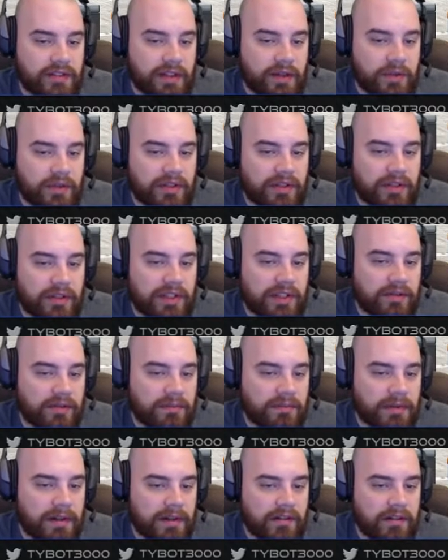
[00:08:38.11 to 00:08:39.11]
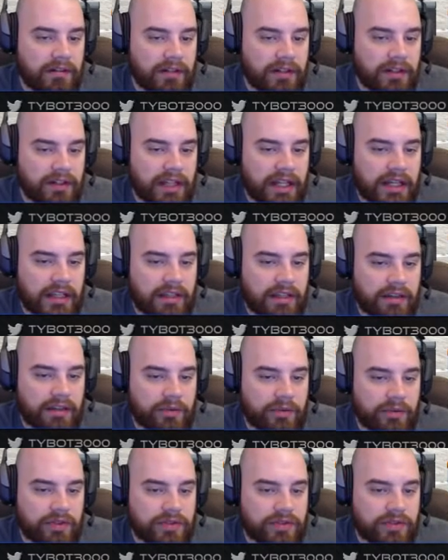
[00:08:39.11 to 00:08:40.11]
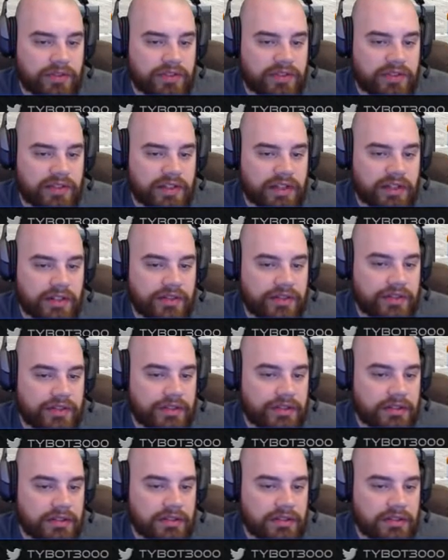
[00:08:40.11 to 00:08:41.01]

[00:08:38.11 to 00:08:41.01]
that we didn't even bother to look at in the research stage.